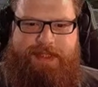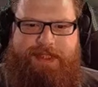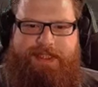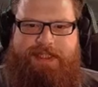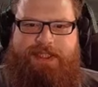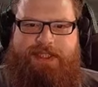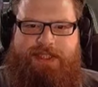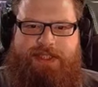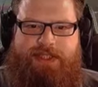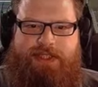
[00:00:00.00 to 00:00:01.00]

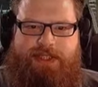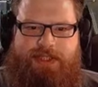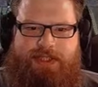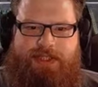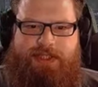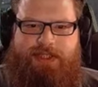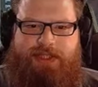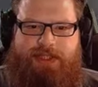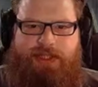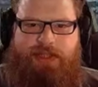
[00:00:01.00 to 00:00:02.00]

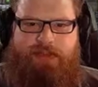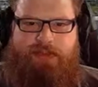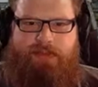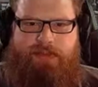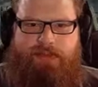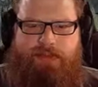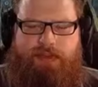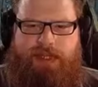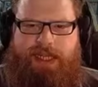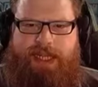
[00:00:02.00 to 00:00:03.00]
So,
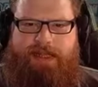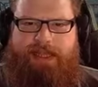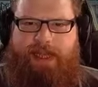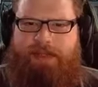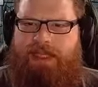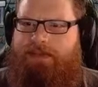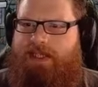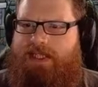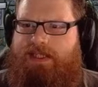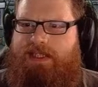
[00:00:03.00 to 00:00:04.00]
yeah, we'll leave
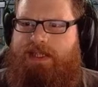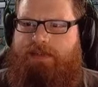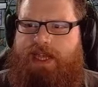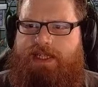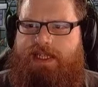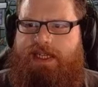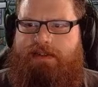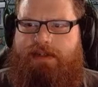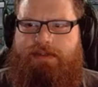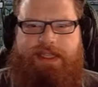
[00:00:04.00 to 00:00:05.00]
these conveyors in here.
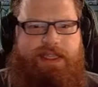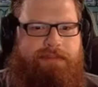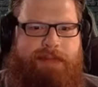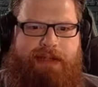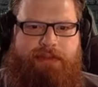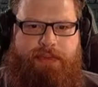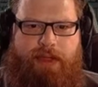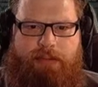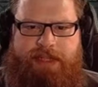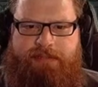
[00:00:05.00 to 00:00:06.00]
I don't think it'll matter if we've
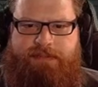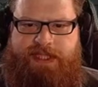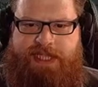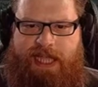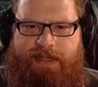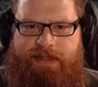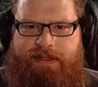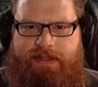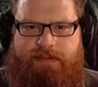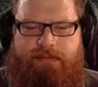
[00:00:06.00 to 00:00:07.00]
got a bit of
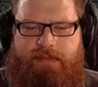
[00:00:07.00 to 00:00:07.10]
sand and